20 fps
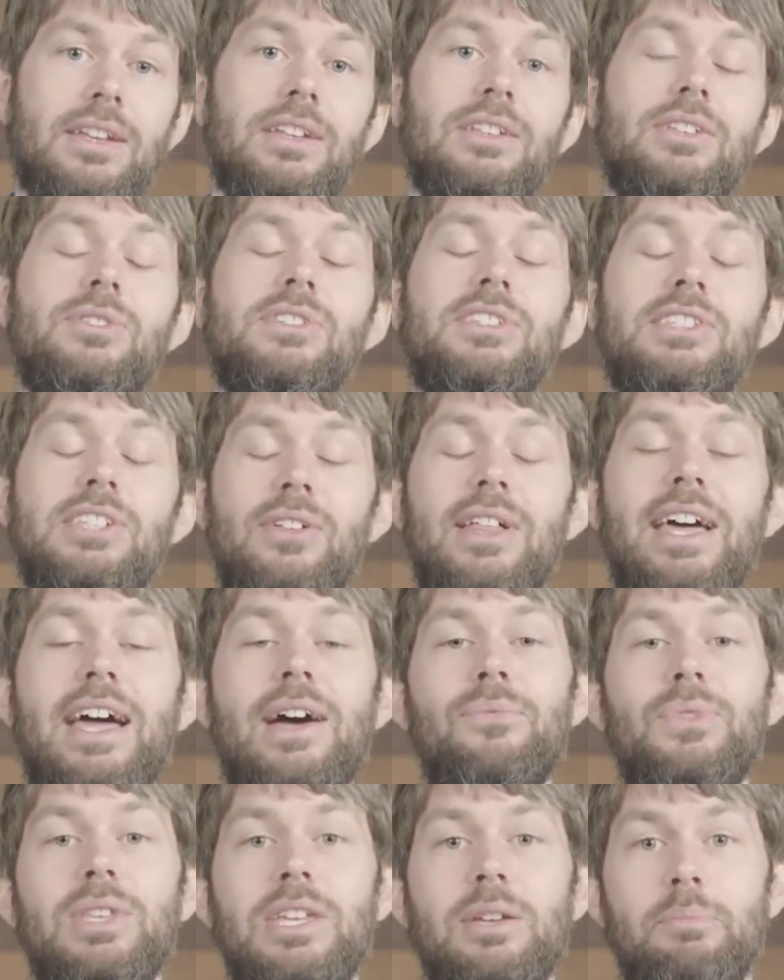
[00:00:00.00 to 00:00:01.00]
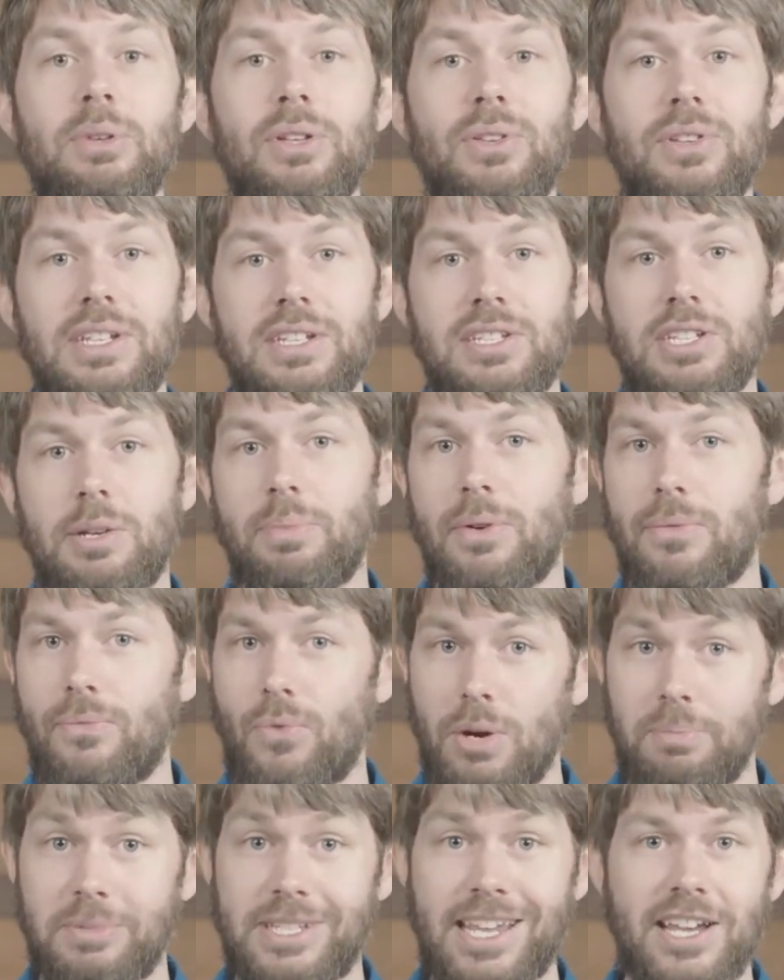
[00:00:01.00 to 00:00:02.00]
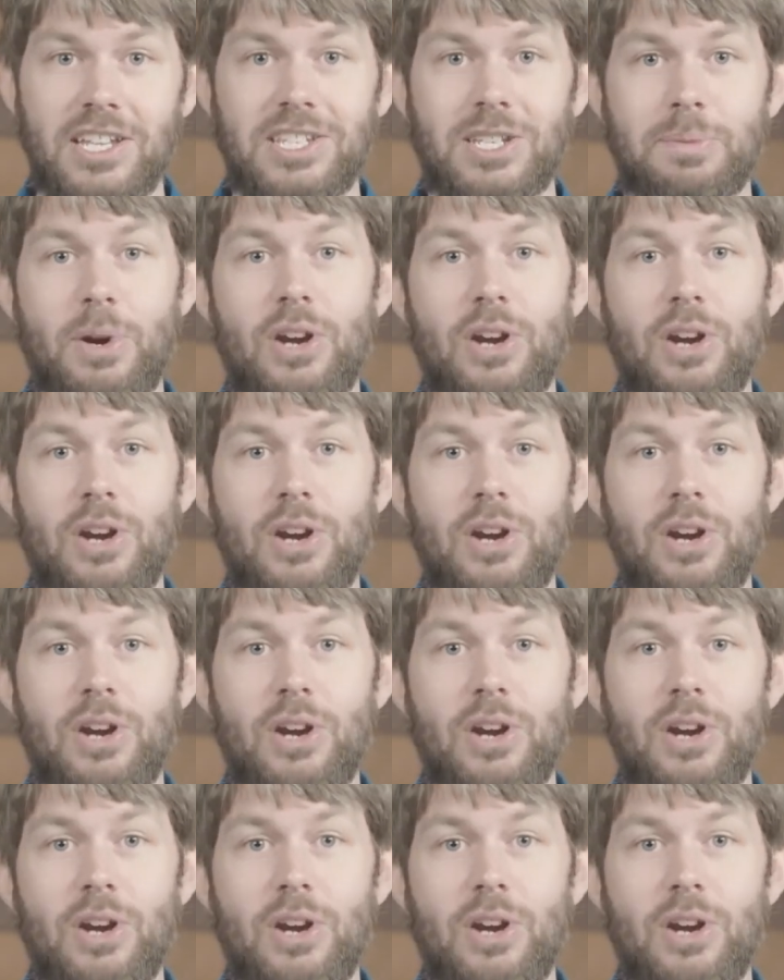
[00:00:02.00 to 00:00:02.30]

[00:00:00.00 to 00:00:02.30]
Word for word: you still have the ability to perform text